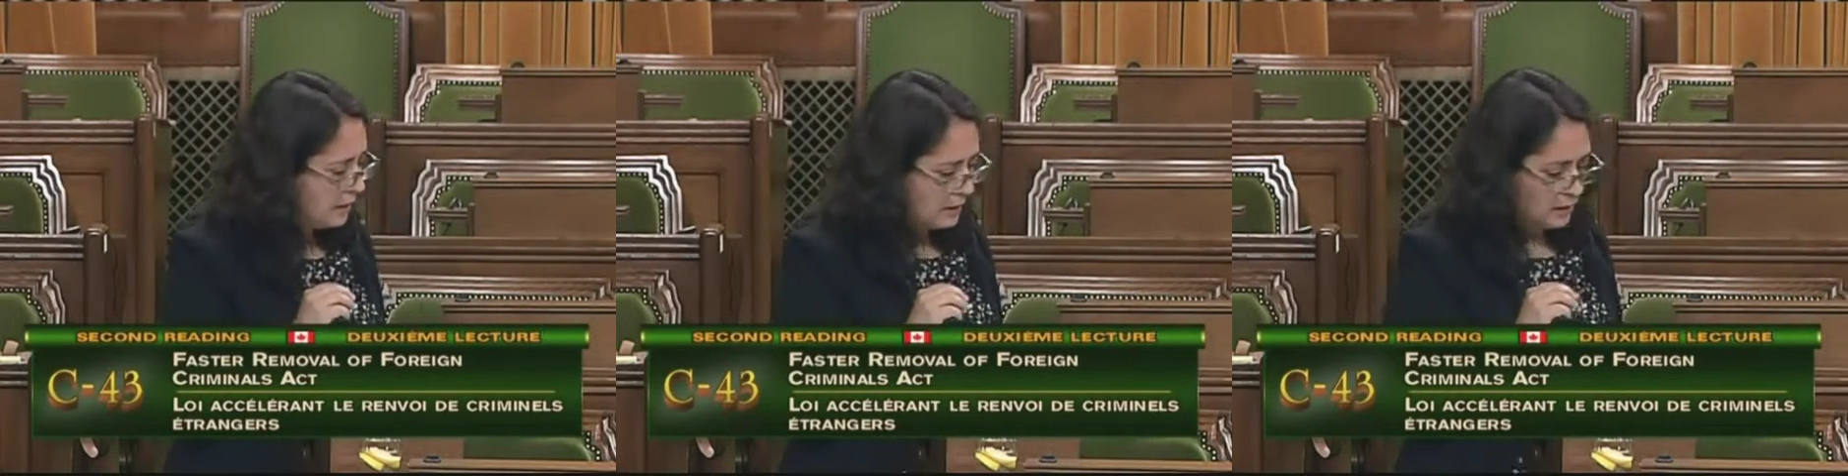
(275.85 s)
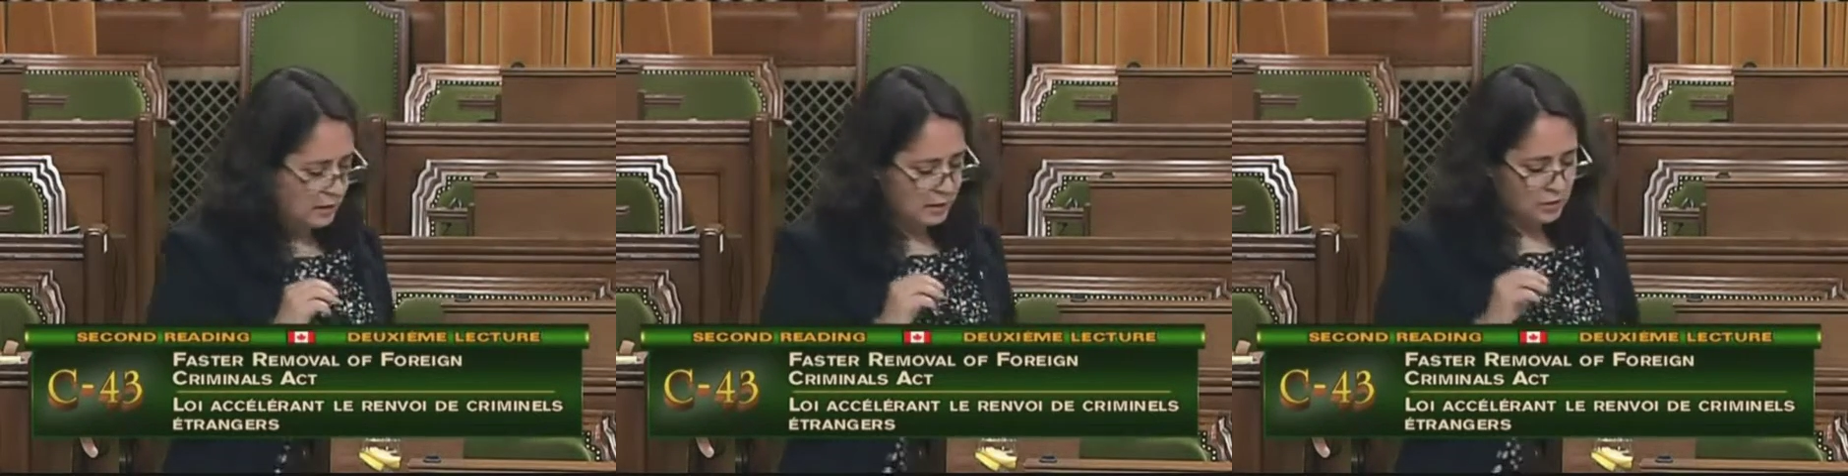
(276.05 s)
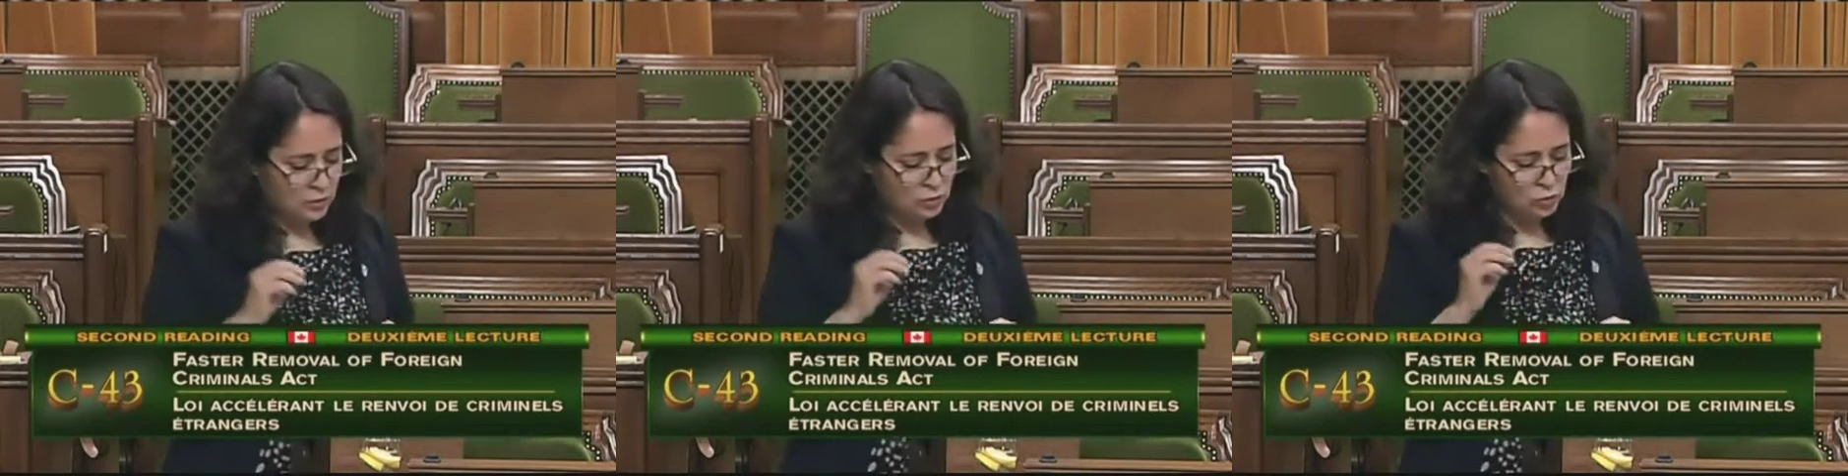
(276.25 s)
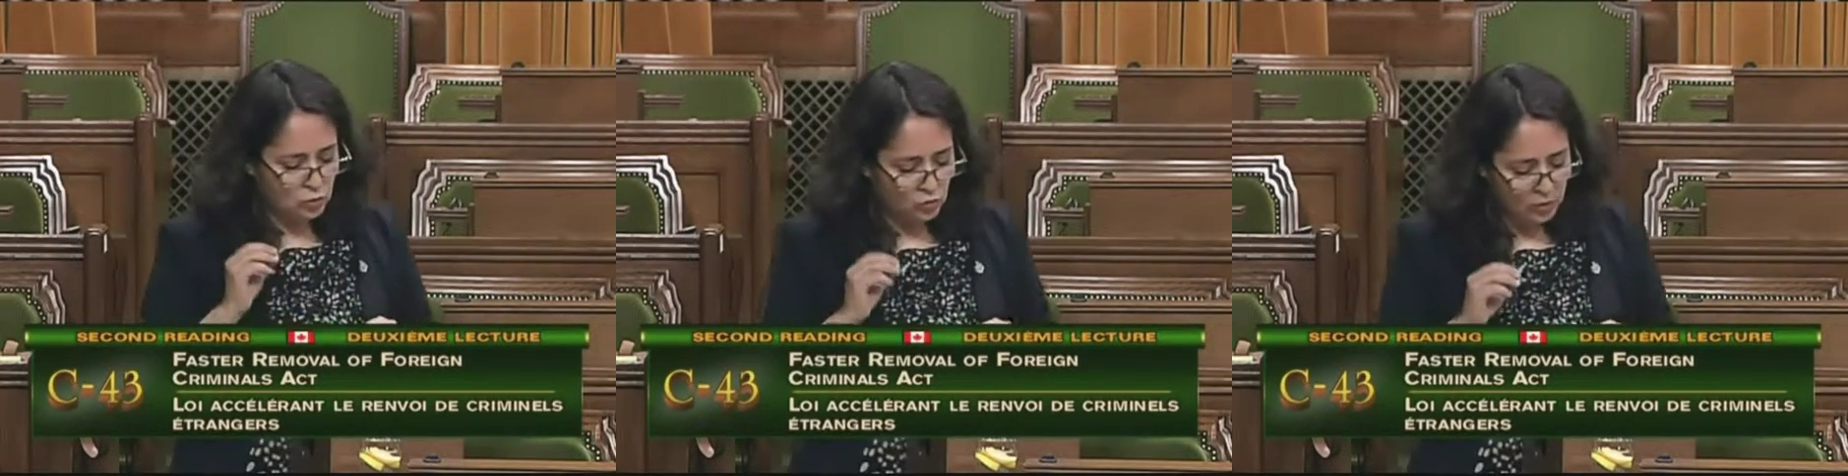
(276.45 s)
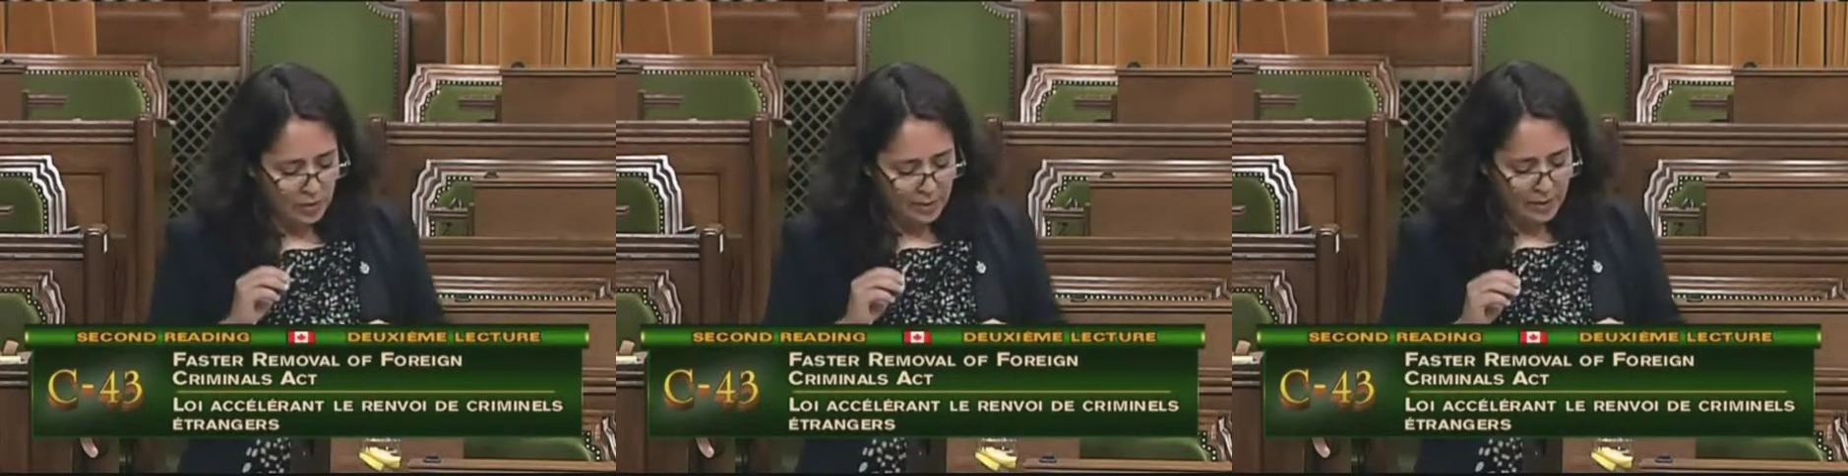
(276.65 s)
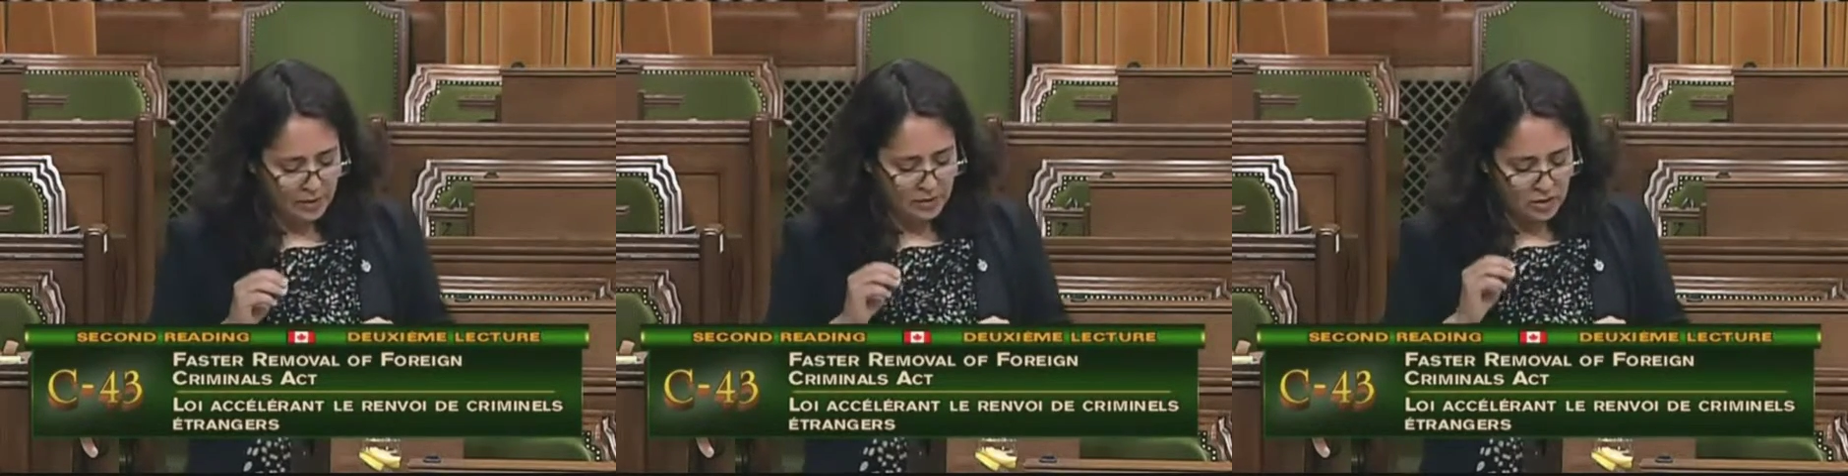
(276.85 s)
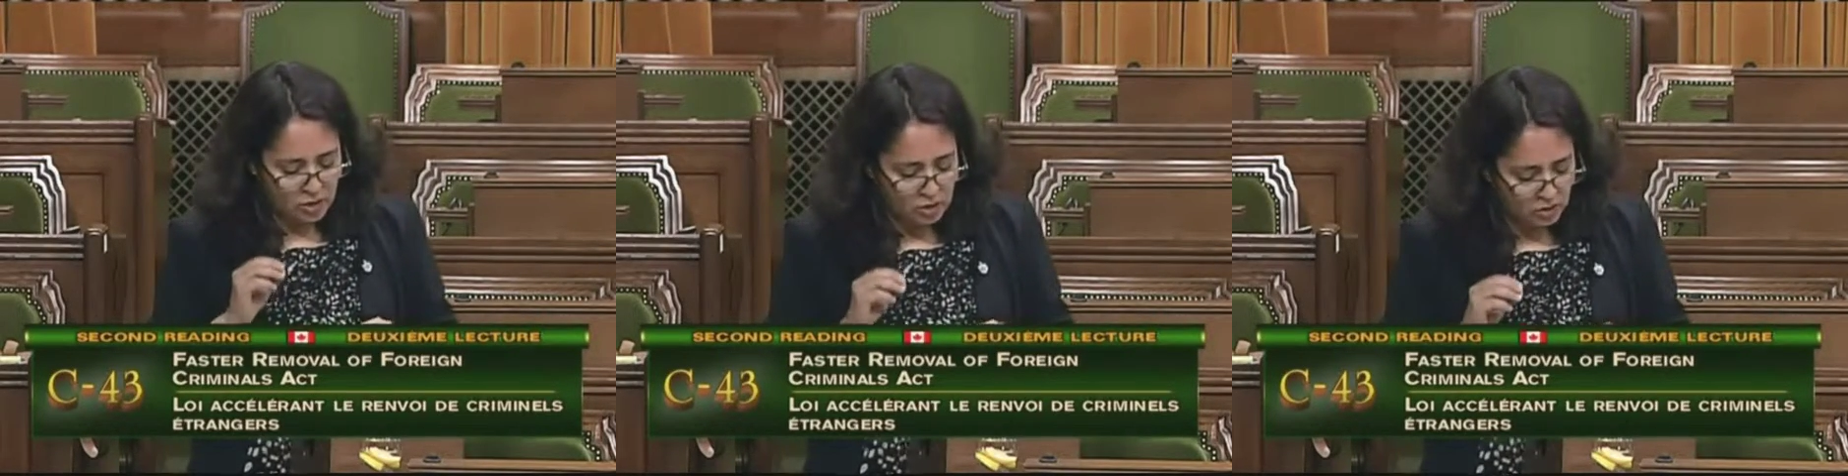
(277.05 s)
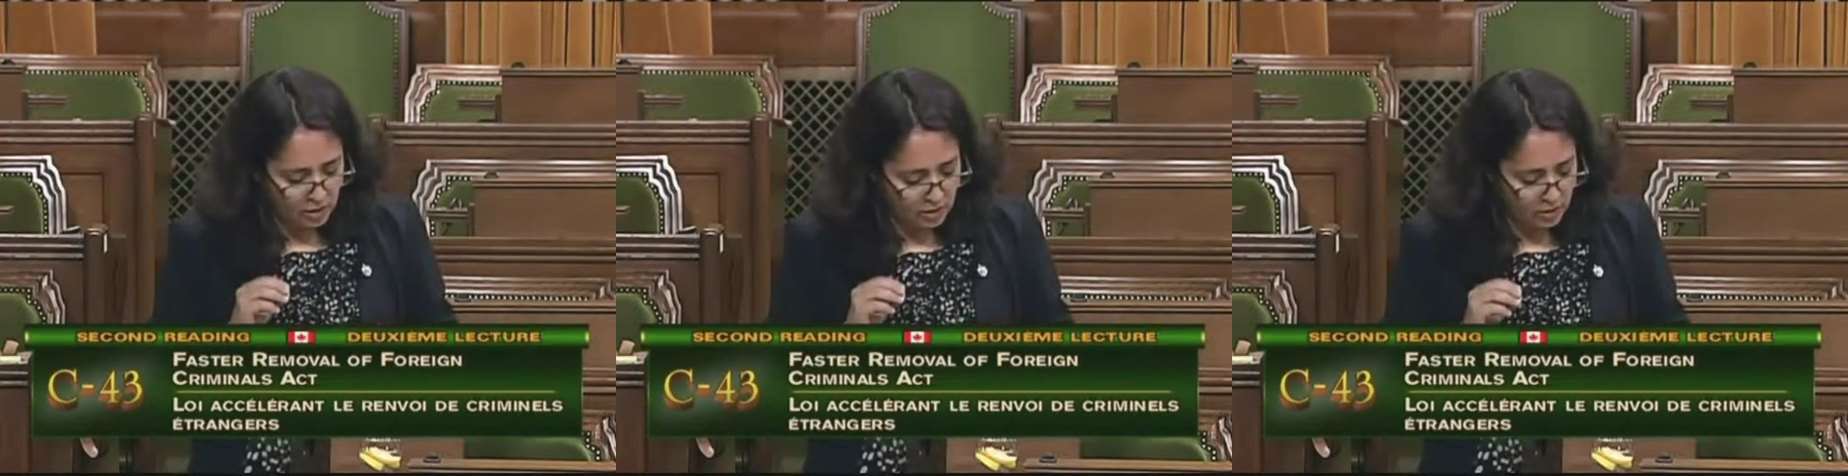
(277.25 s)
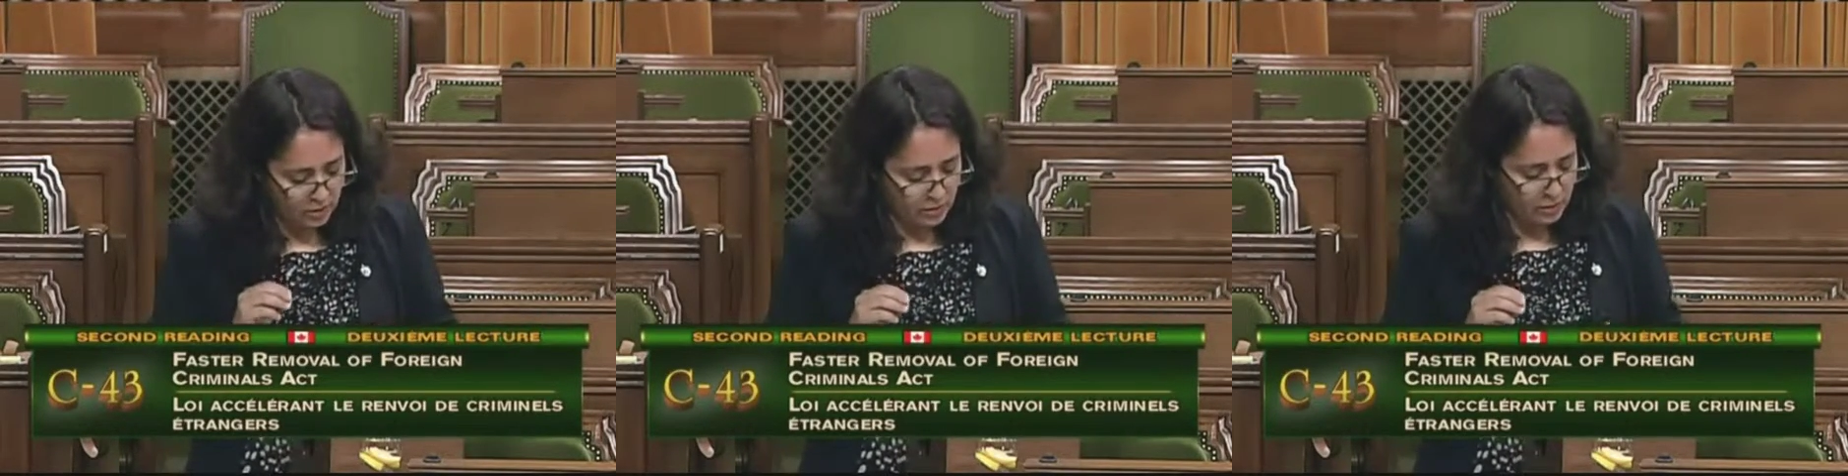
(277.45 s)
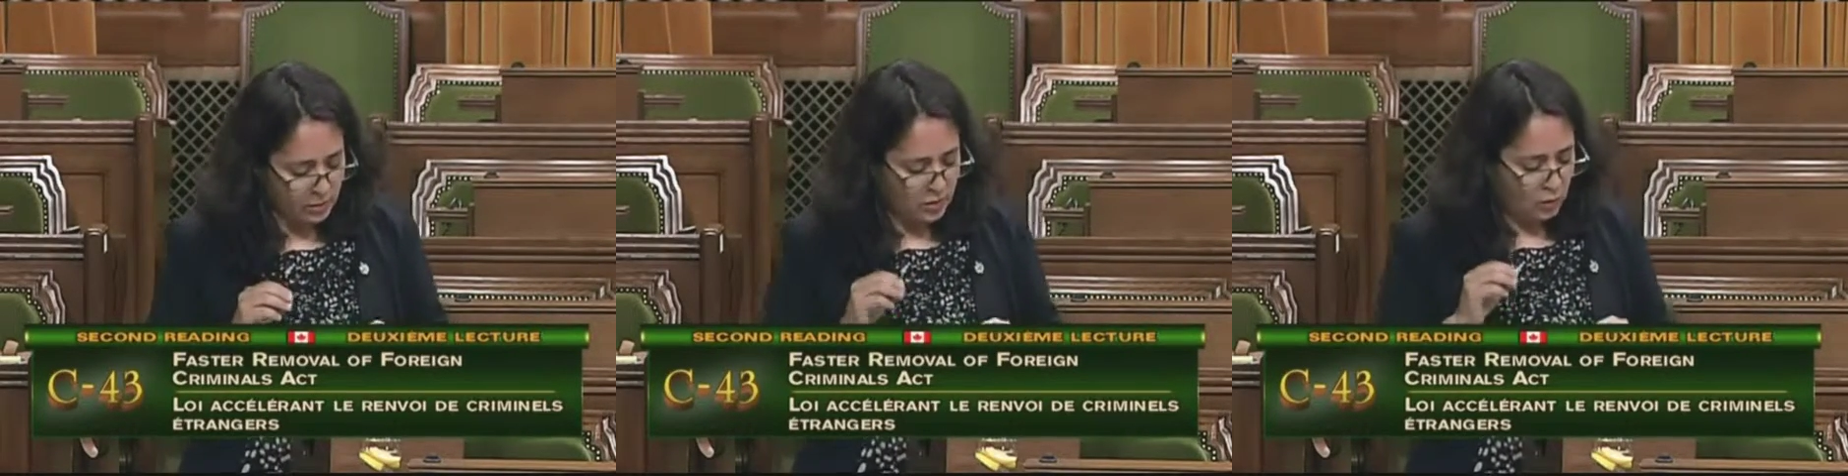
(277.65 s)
system in this way